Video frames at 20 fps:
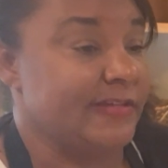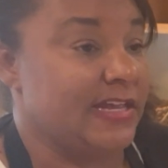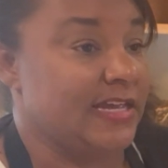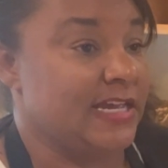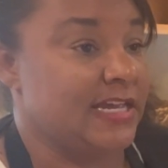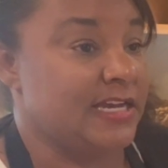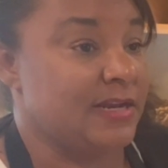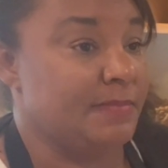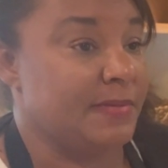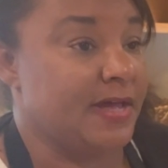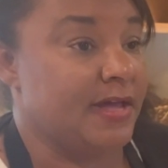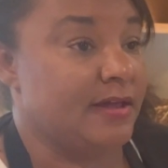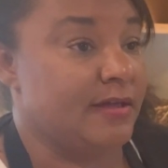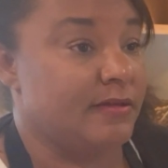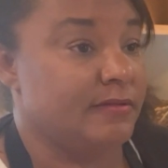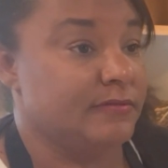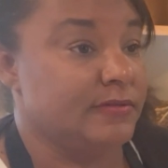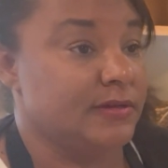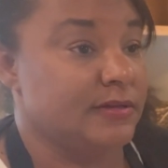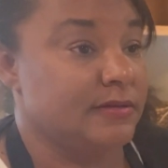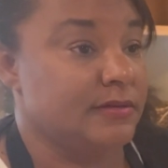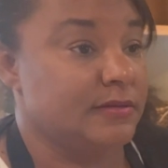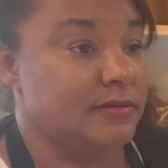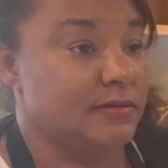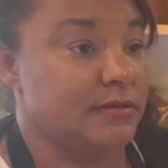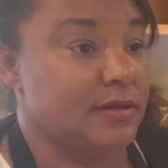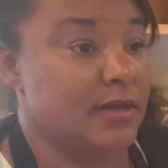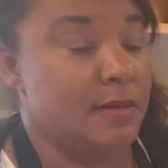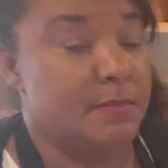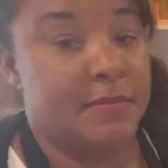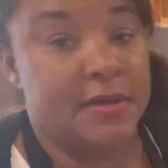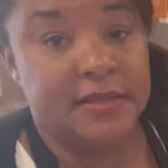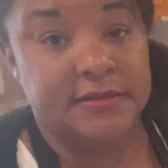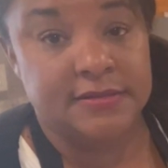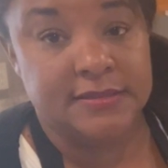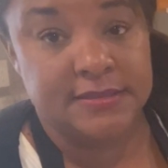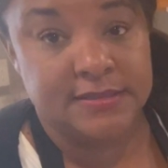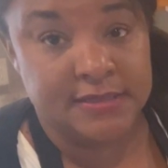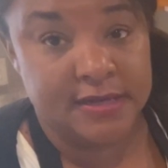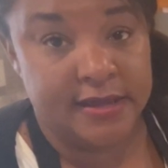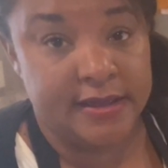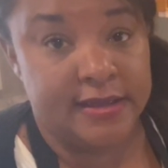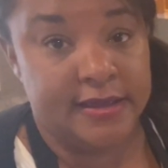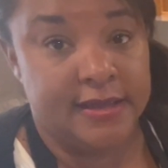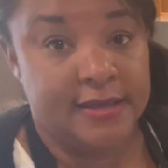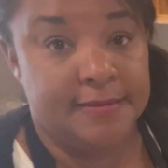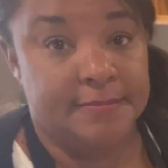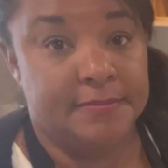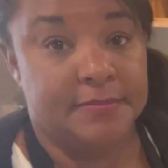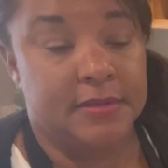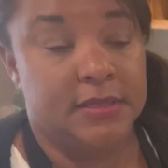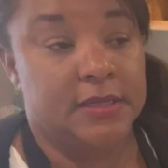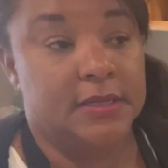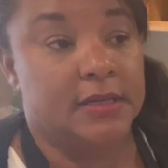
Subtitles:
in about a month's time,